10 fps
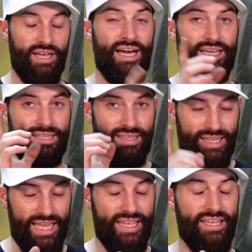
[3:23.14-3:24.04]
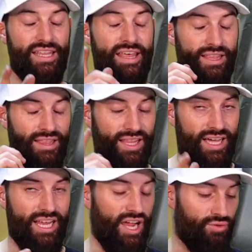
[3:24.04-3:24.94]
I like it a
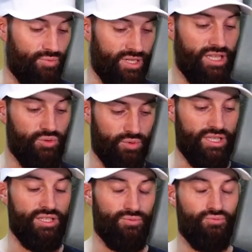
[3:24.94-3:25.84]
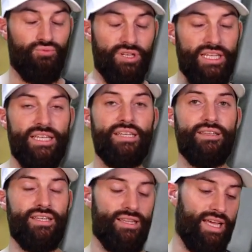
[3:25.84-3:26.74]
lot. I really, really,
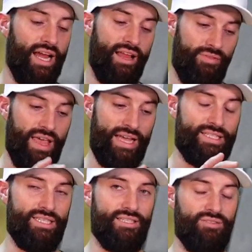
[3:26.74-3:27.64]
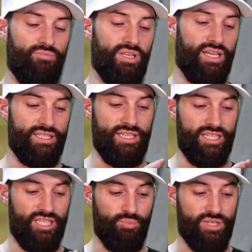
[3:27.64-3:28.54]
really like that system because
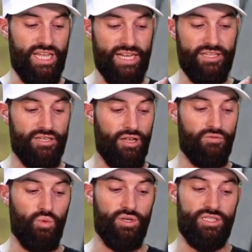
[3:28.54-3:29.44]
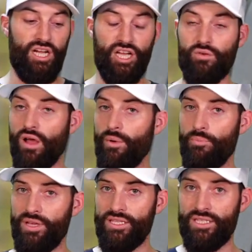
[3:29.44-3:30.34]
it, it's protected enough to where it's not going to rub
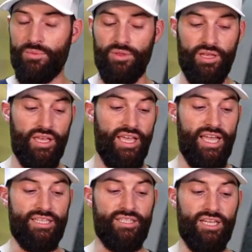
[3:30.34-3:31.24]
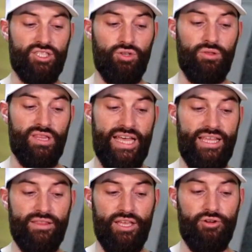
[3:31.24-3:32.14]
up against something. It's not so
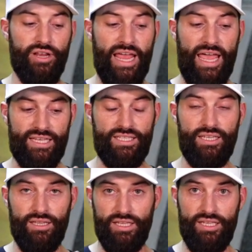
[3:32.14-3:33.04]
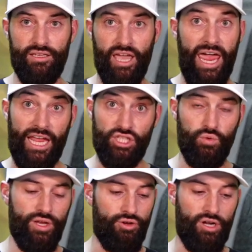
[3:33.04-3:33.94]
light that you're going to accidentally
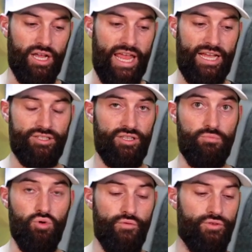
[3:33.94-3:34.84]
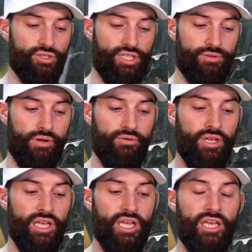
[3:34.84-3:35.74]
actuate it. You're not going to accidentally move your zero,
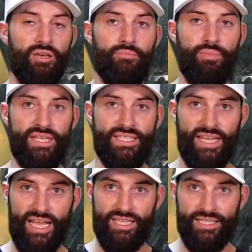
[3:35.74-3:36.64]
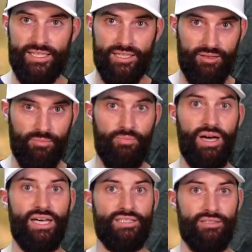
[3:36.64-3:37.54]
but it's nice,
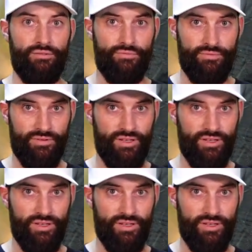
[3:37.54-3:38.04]
positive